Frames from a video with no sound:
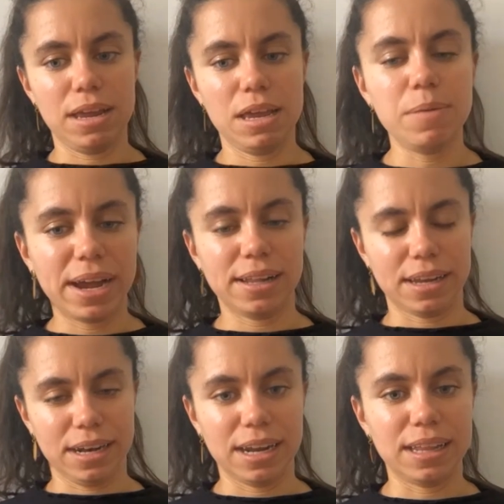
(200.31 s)
emailed
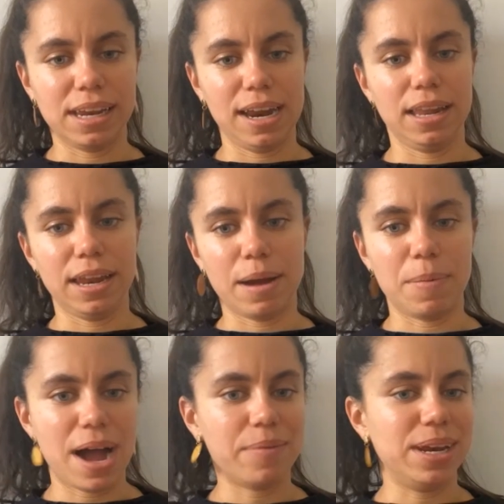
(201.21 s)
and, and, then ended up
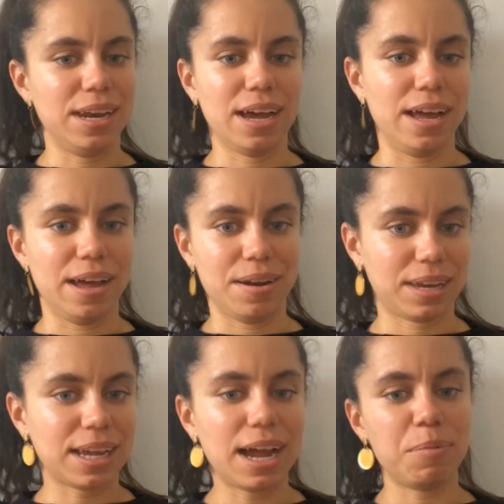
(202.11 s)
having a
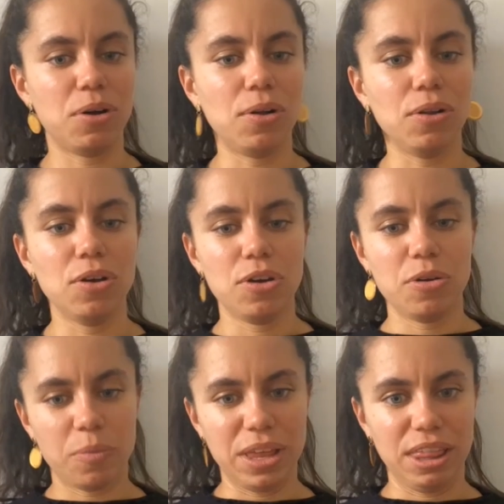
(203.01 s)
Skype call
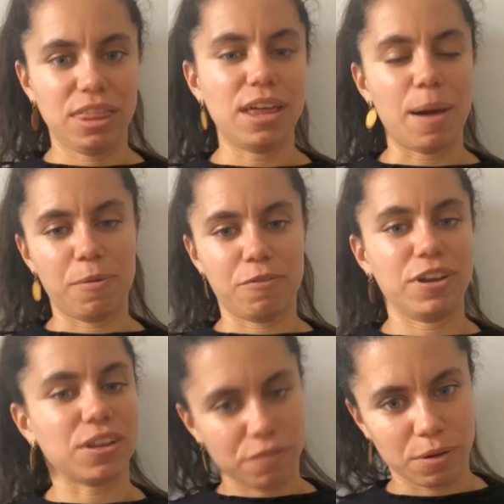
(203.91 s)
with a
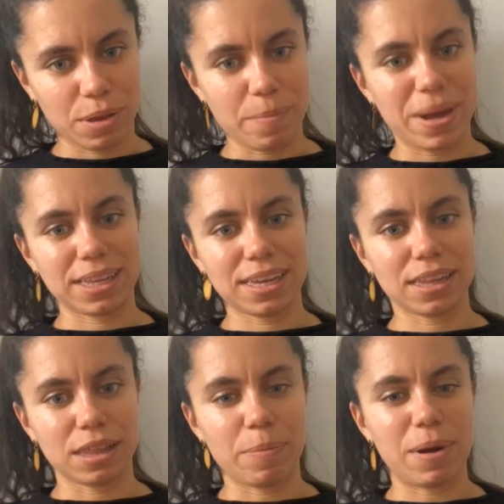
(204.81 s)
professor from the maths
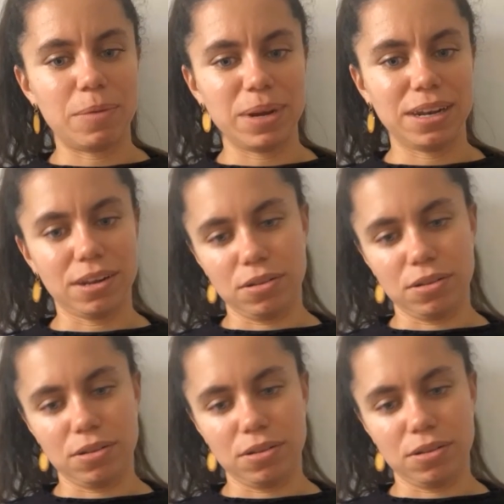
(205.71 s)
department uh,